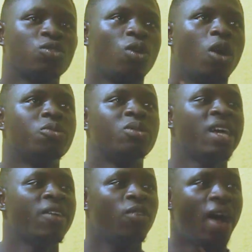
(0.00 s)
to
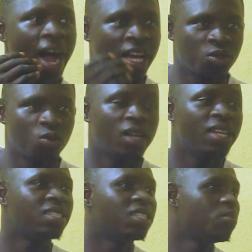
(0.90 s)
observe Ash
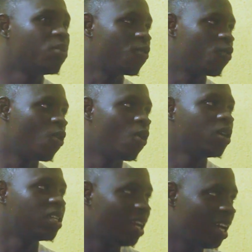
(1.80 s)
Wednesday
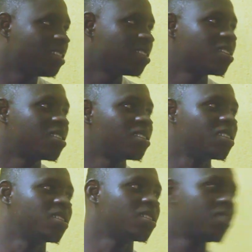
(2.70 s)
before the Lent season?